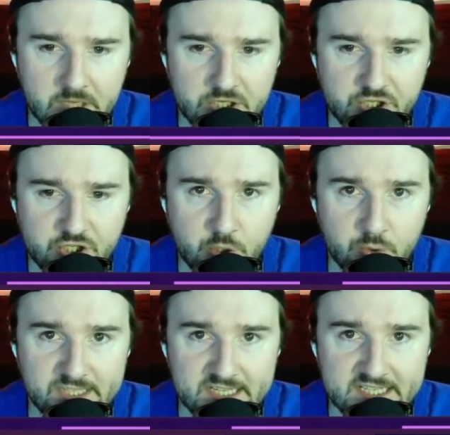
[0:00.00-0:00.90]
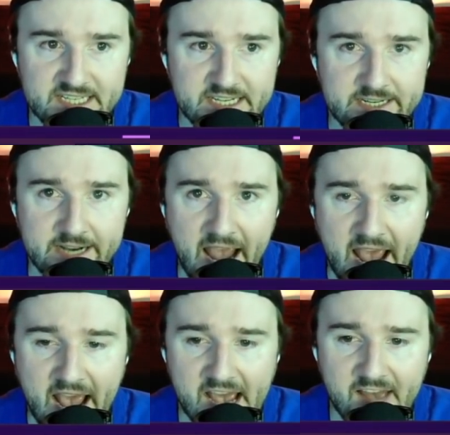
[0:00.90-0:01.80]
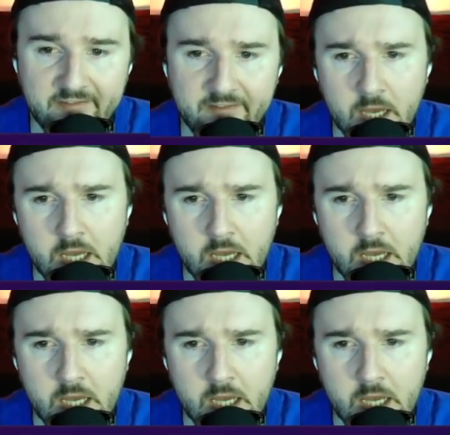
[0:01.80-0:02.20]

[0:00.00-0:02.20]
216.5.